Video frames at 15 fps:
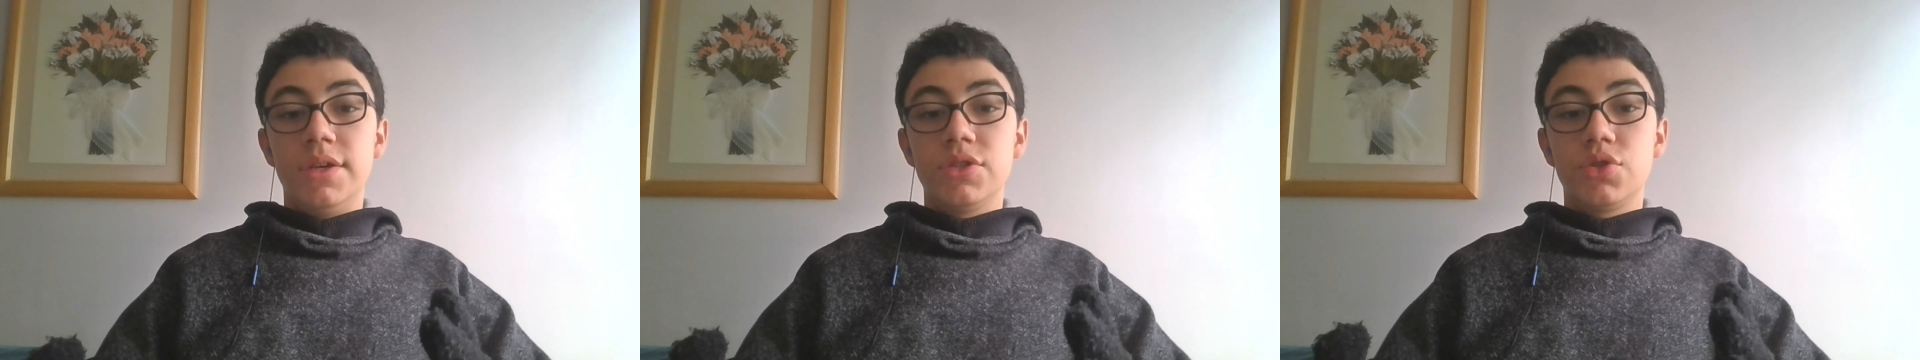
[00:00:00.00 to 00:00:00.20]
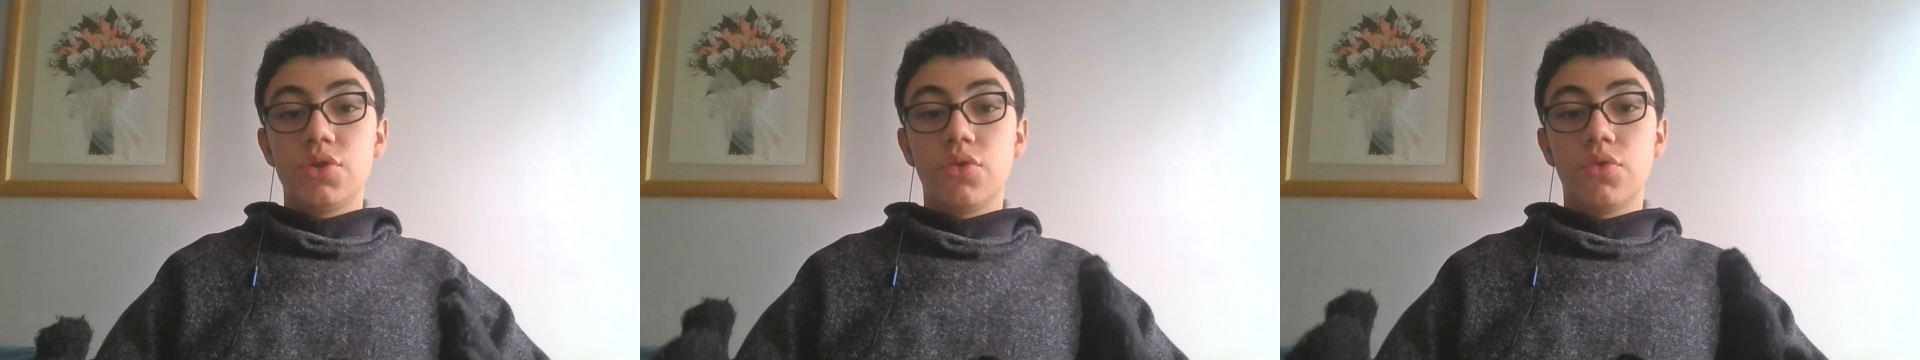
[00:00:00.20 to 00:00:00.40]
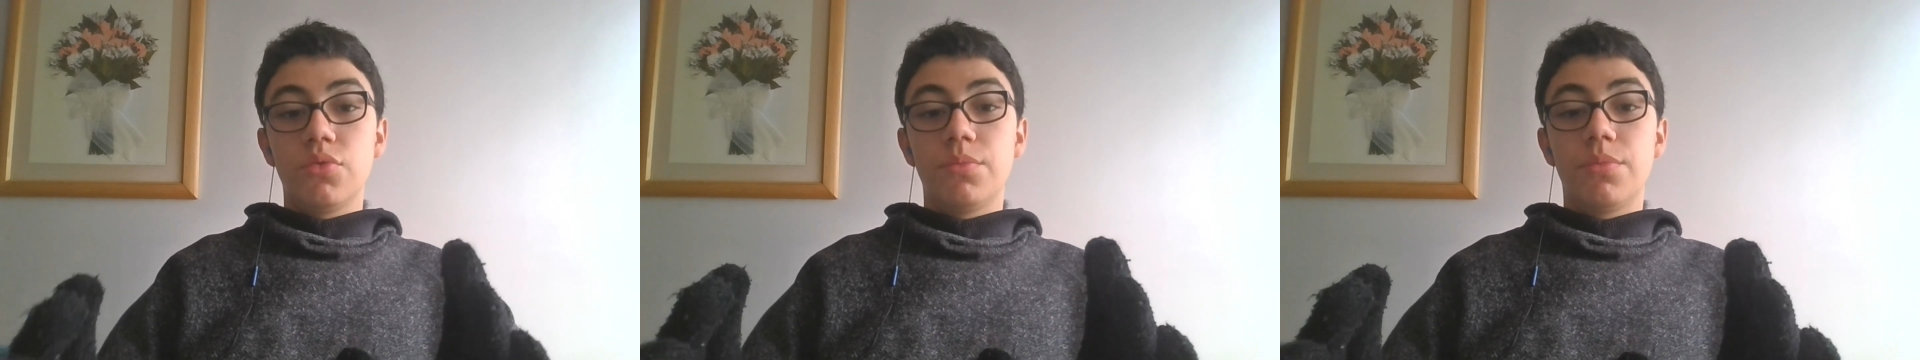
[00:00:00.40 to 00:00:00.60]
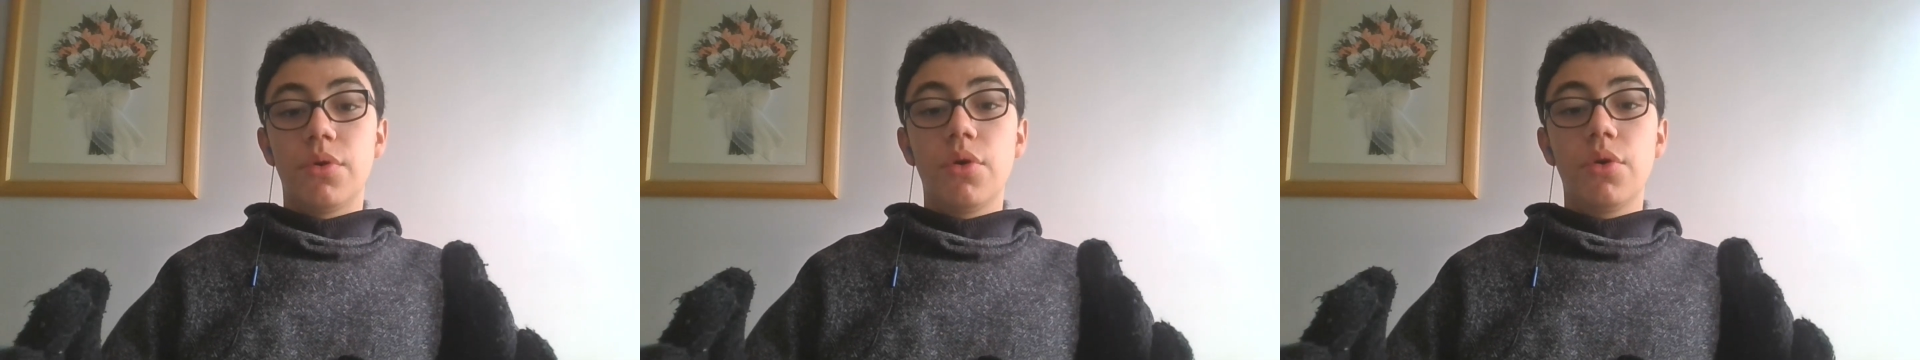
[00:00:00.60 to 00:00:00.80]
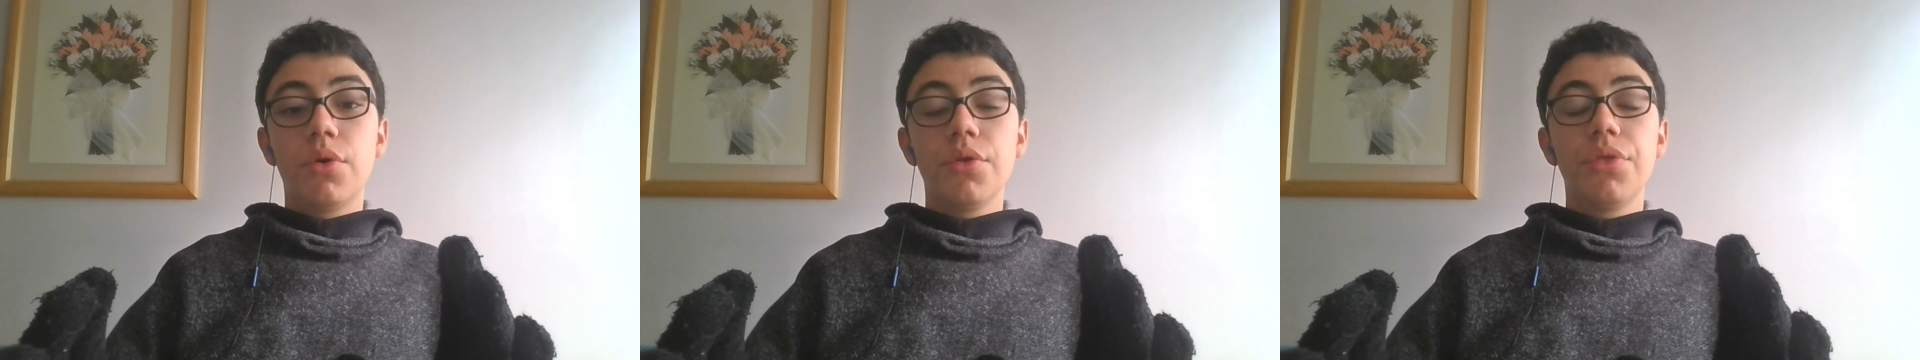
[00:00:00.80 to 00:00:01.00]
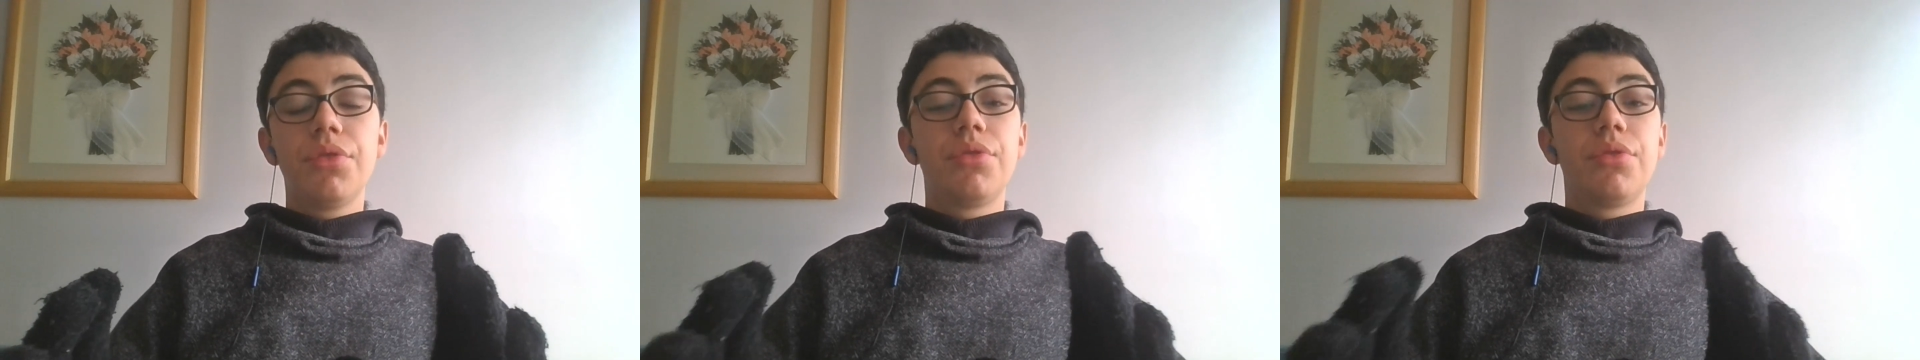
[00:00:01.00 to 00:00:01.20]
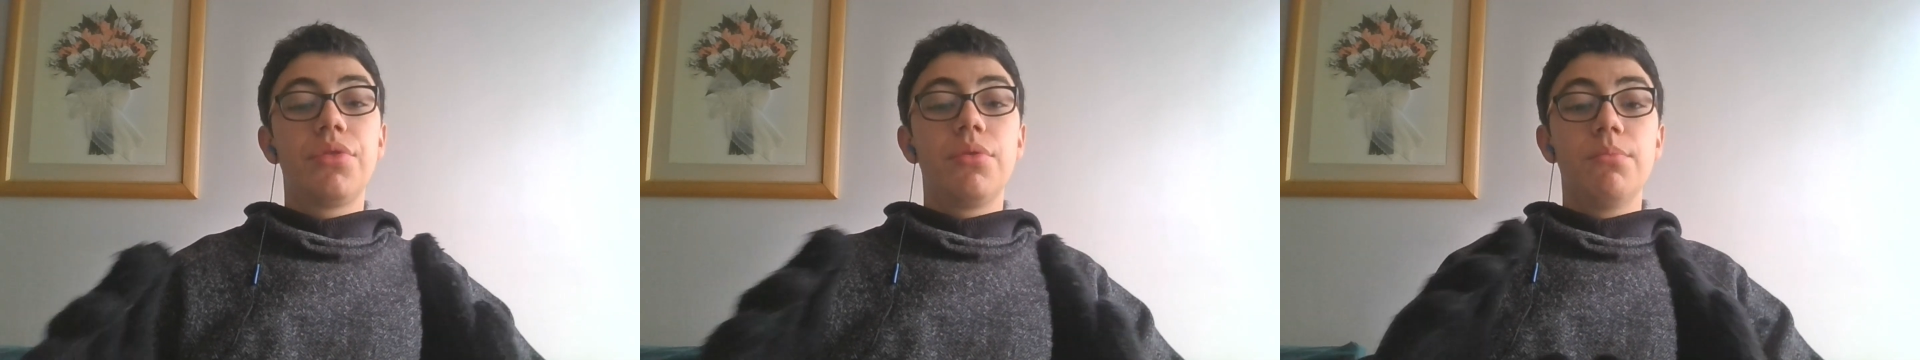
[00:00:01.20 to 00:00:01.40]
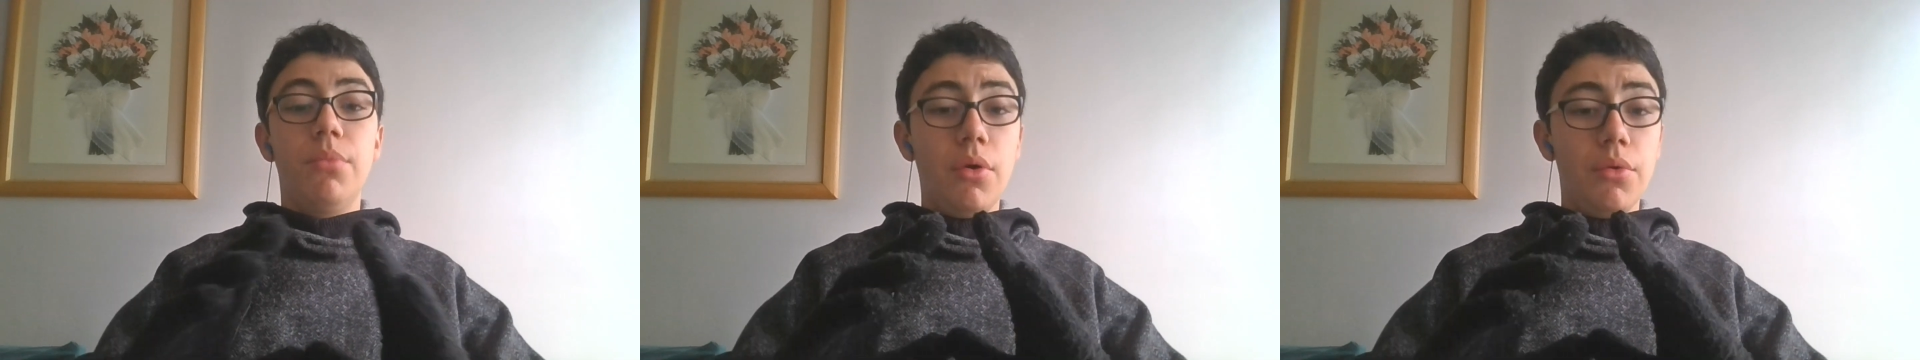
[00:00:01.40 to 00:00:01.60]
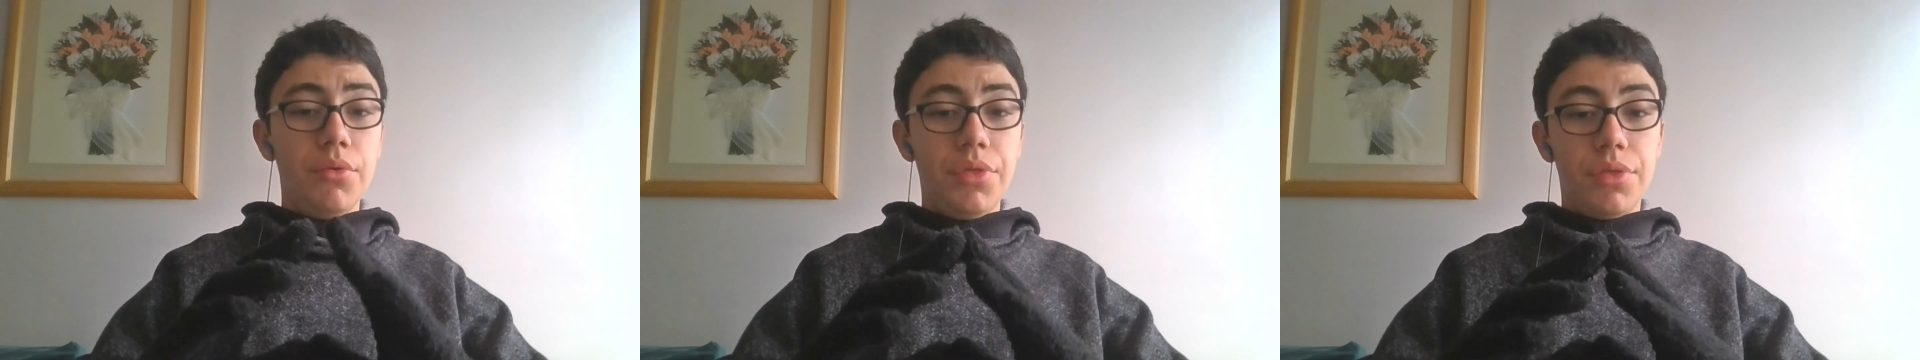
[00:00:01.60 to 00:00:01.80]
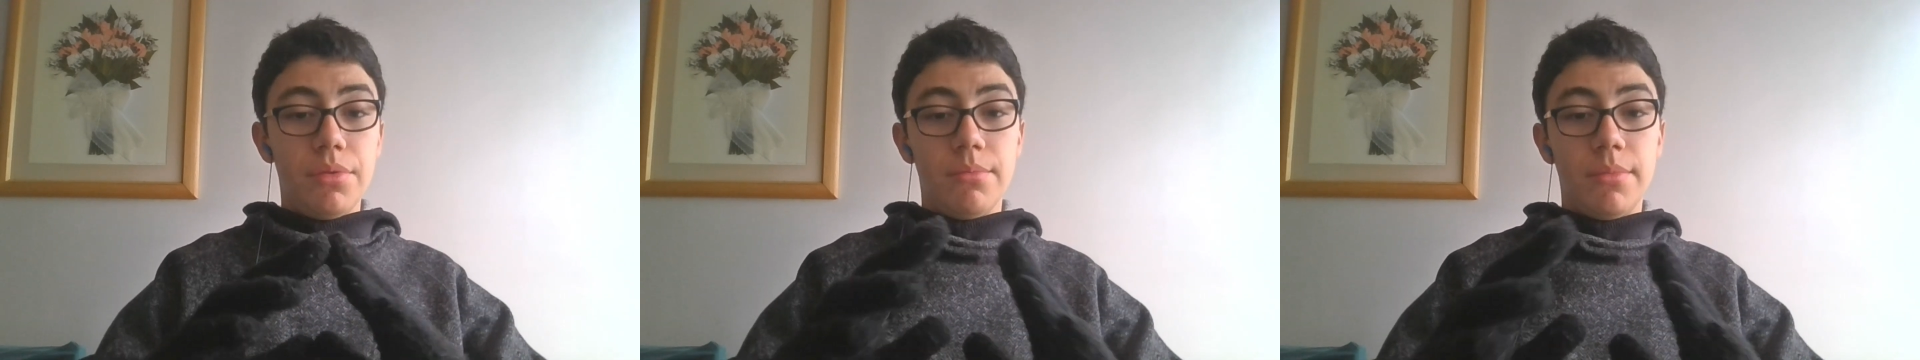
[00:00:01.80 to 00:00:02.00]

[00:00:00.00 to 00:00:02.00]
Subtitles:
So both